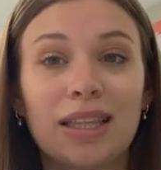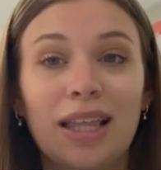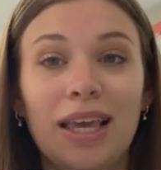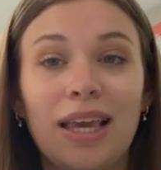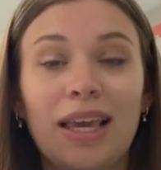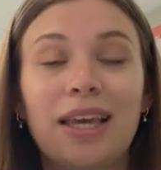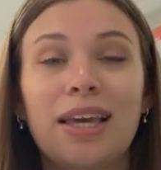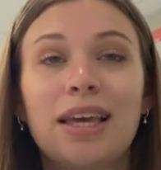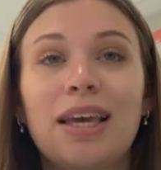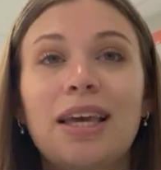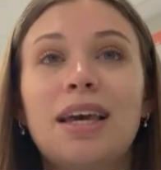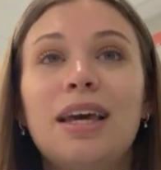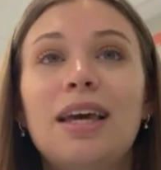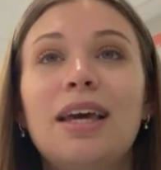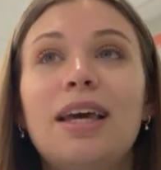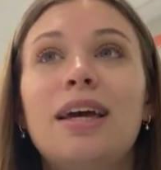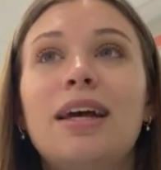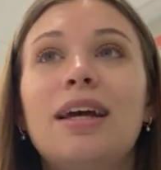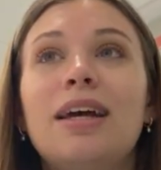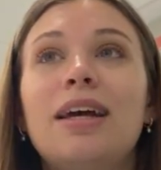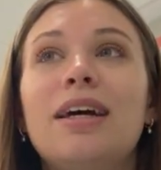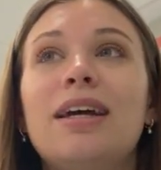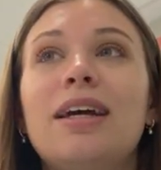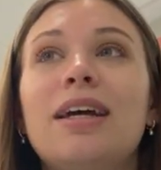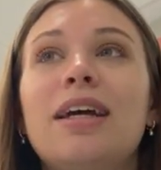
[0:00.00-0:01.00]
Like
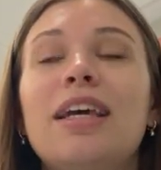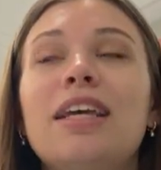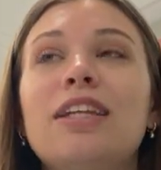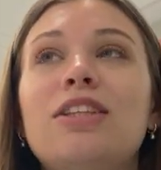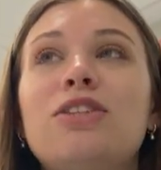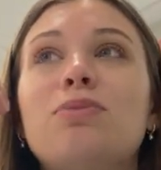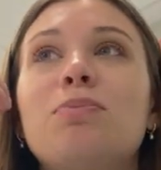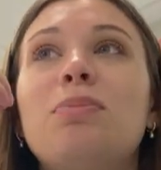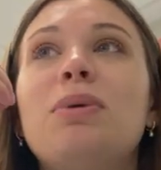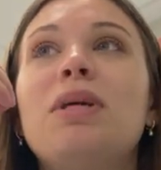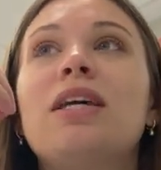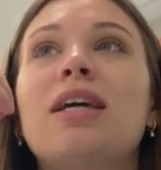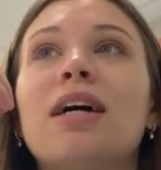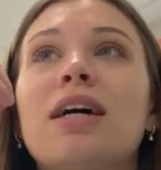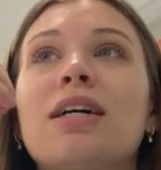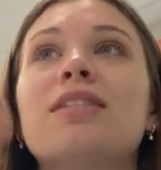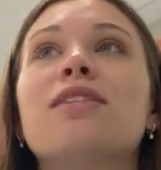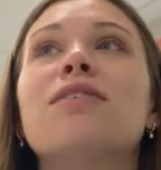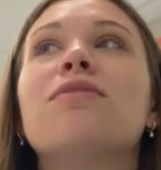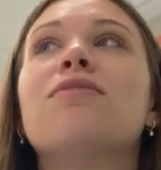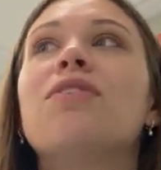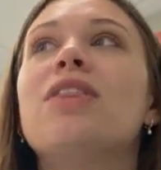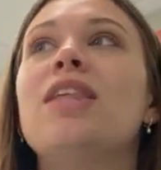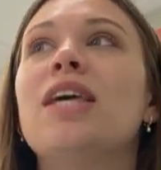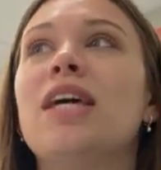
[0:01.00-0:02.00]
it's because
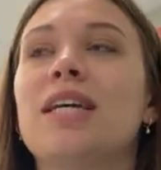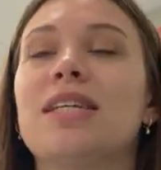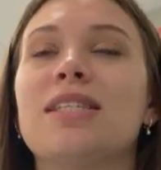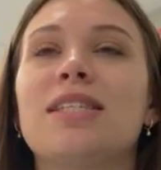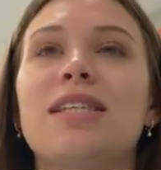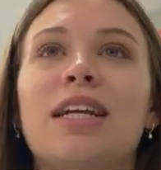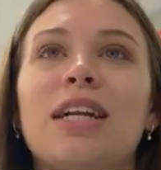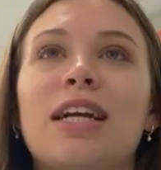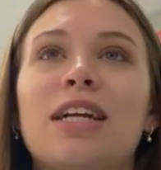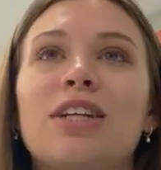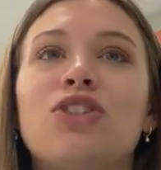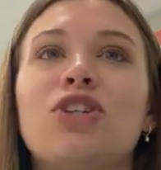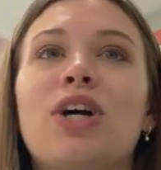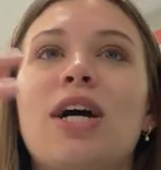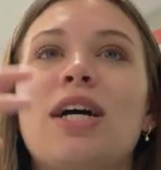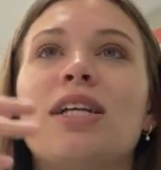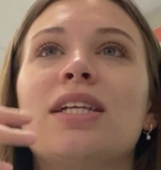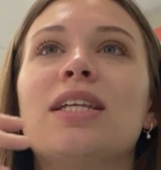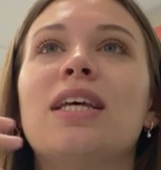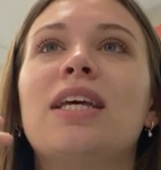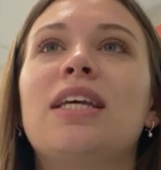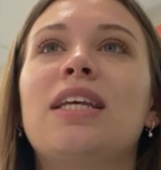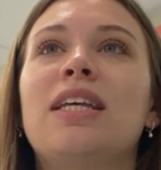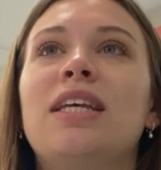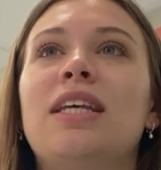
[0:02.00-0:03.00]
of this. And I try to
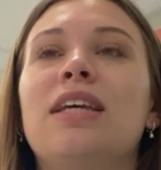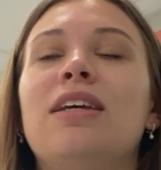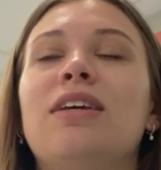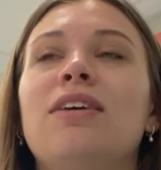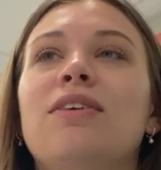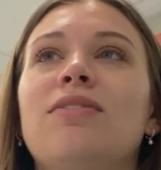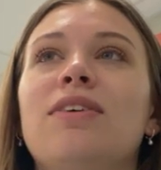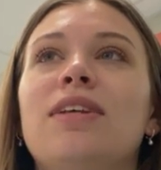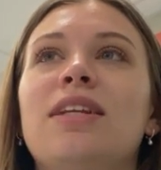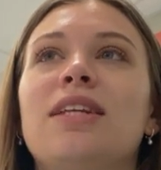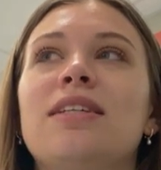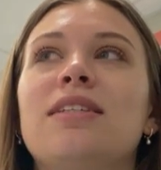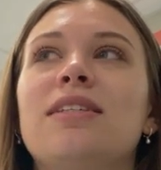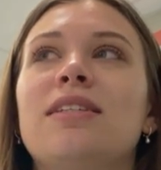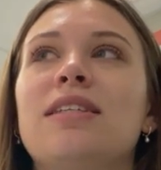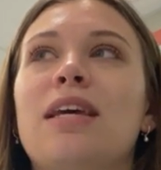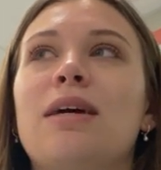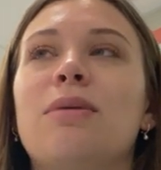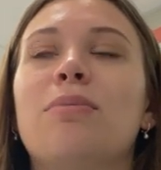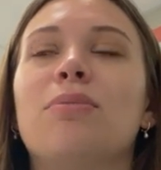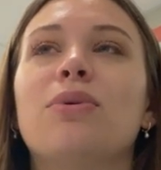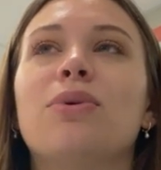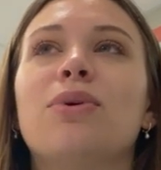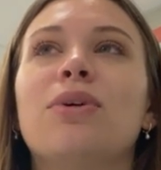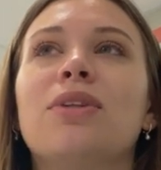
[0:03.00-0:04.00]
like give an
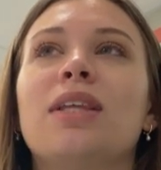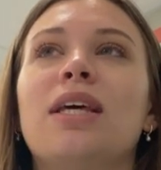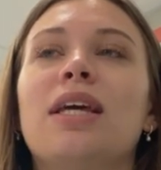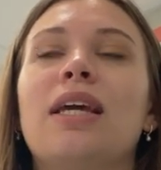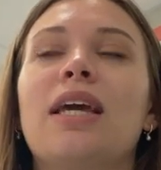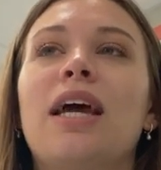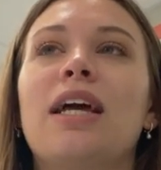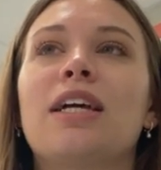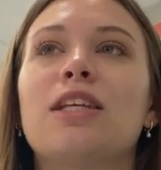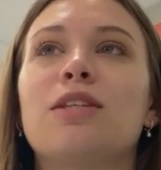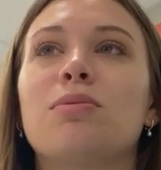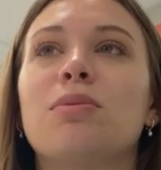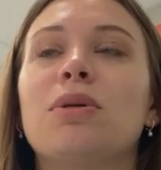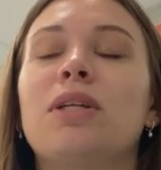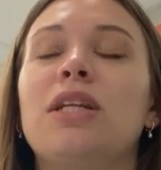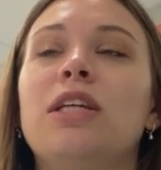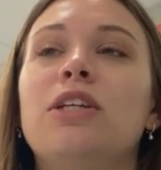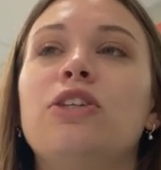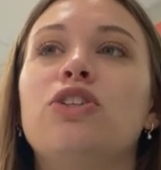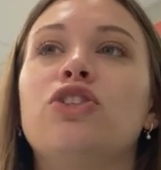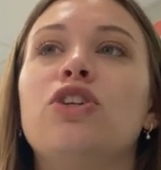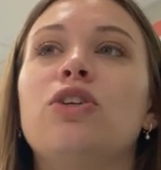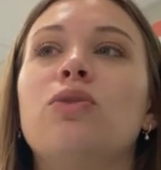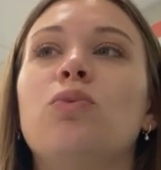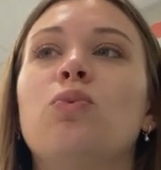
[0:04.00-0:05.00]
example and like
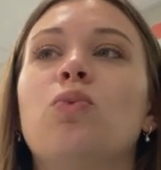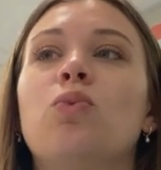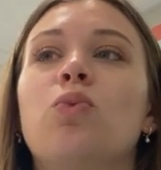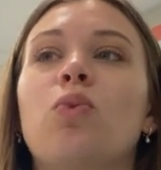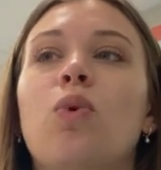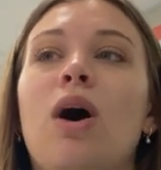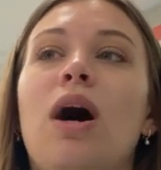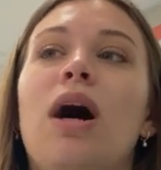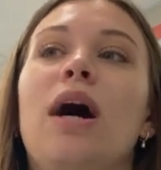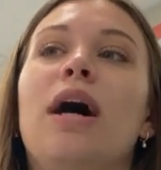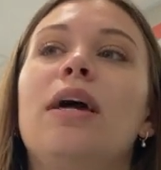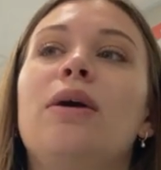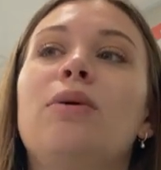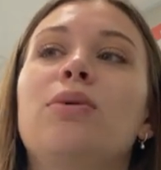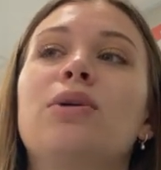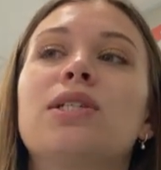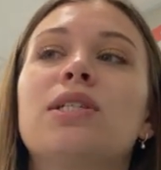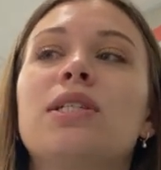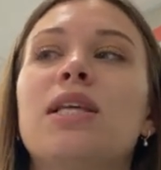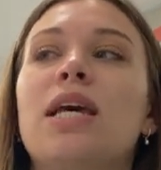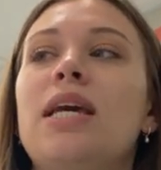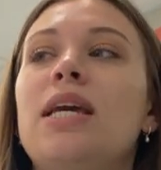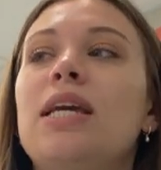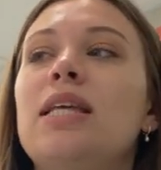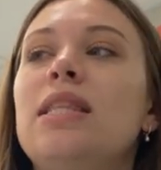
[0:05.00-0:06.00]
explanation why we're
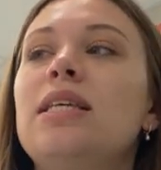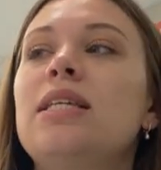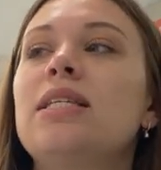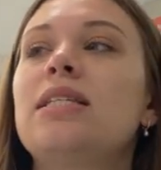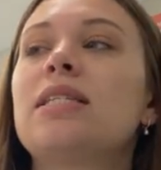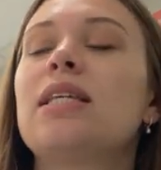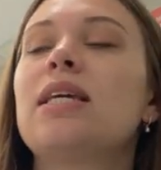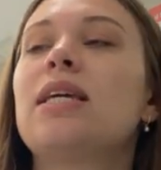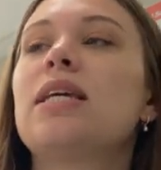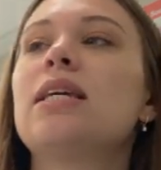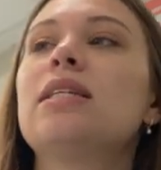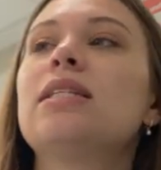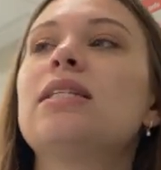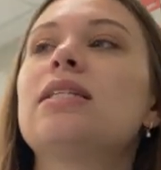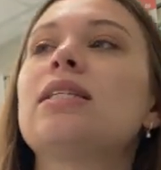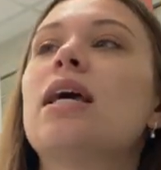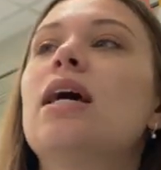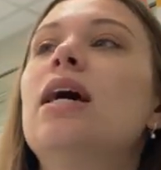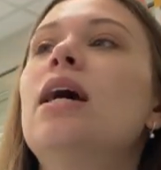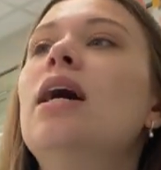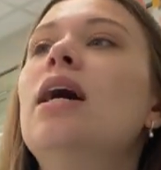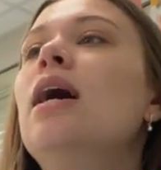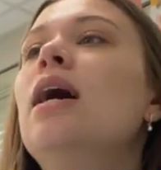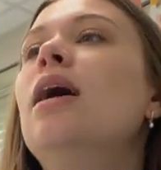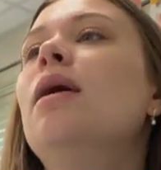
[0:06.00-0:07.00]
saying these things
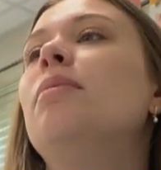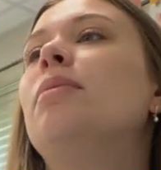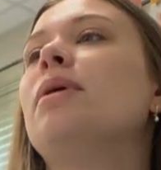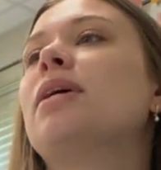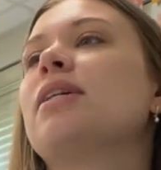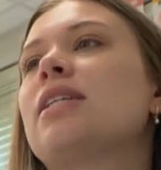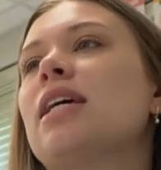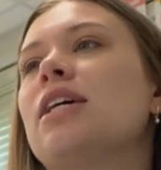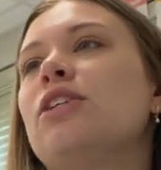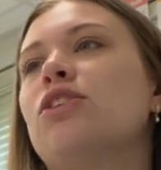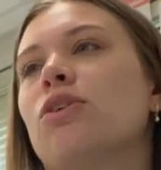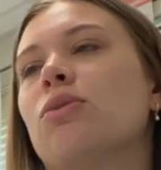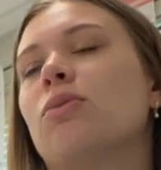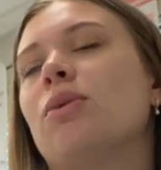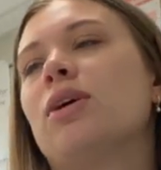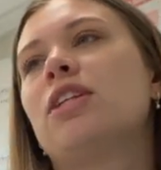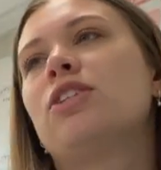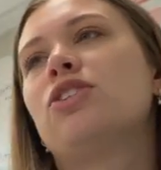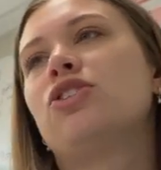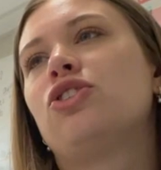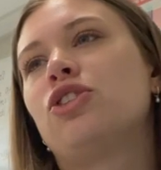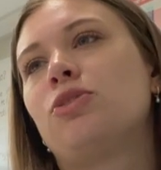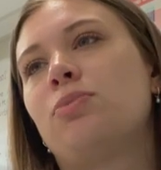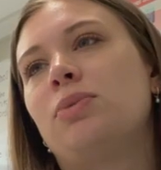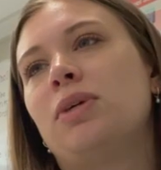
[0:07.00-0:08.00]
because I don't want it
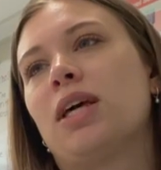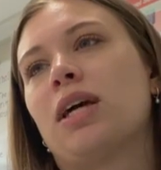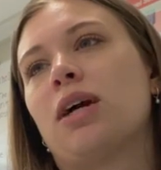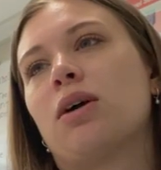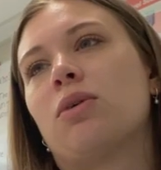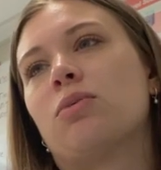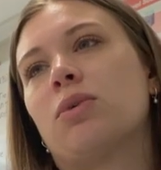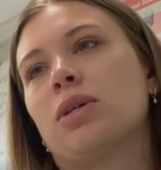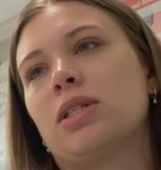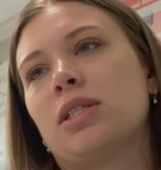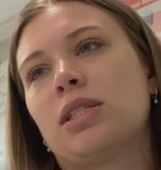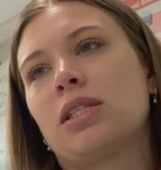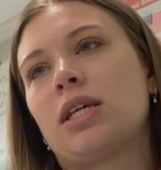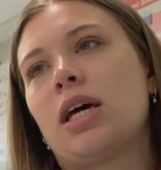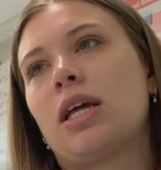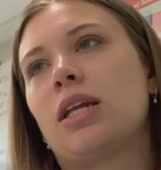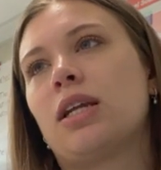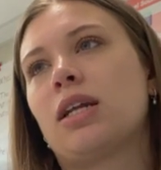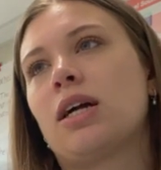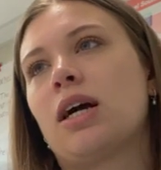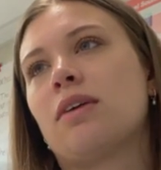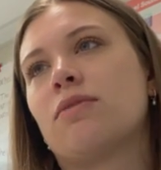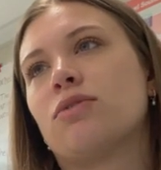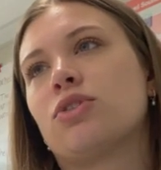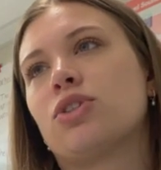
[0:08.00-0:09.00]
to just be like a
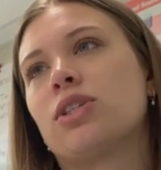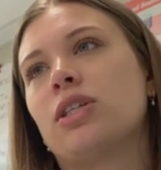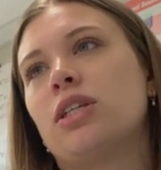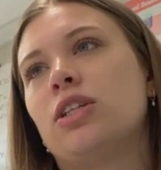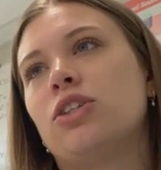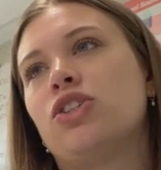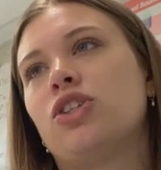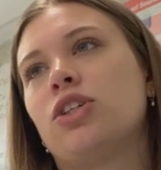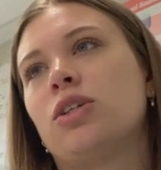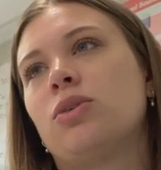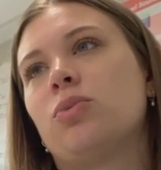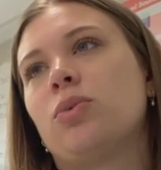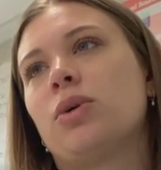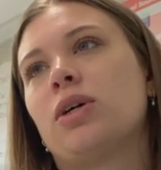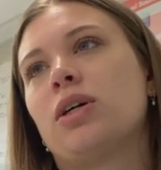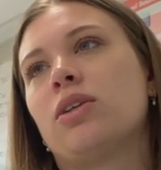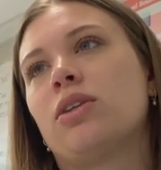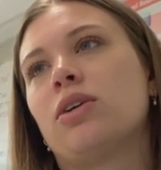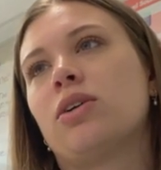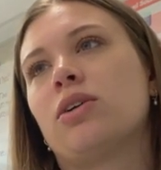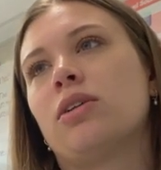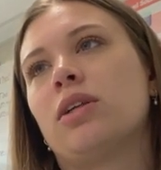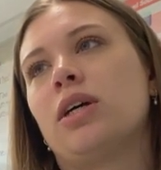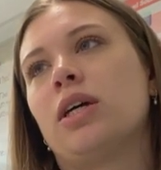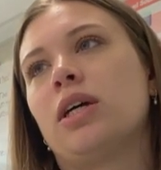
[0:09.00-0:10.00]
one-sided conversation where
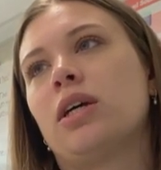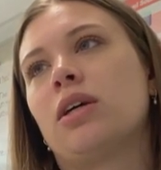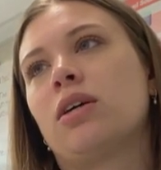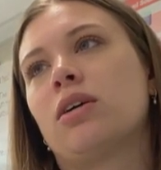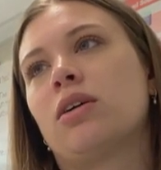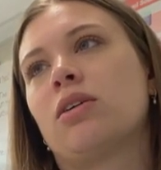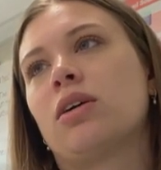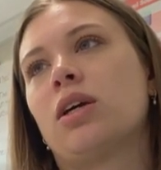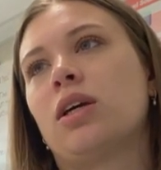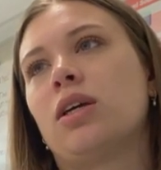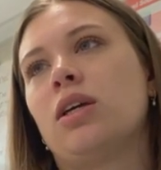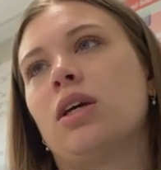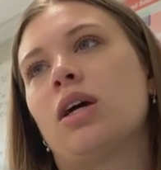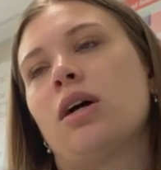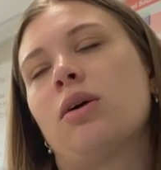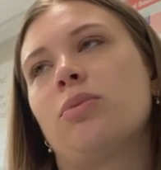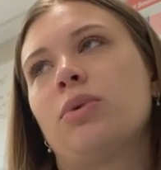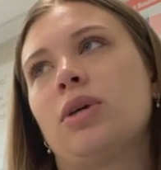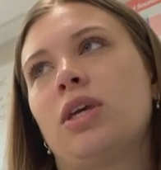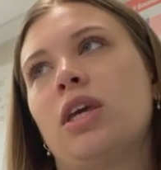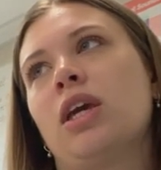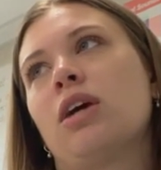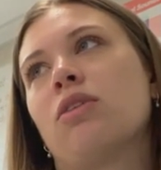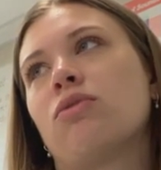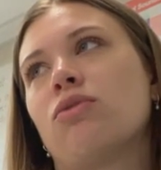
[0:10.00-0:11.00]
they're like, okay, yeah, we
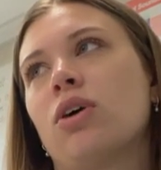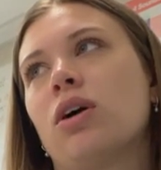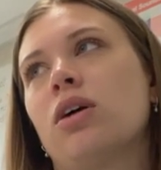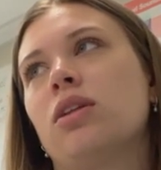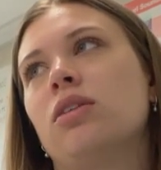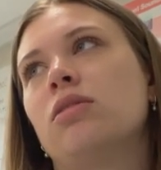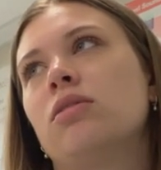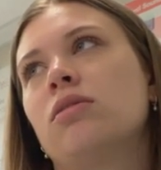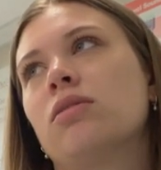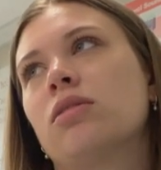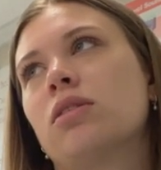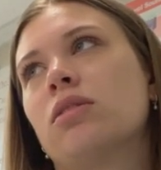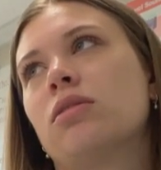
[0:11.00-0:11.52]
can't run.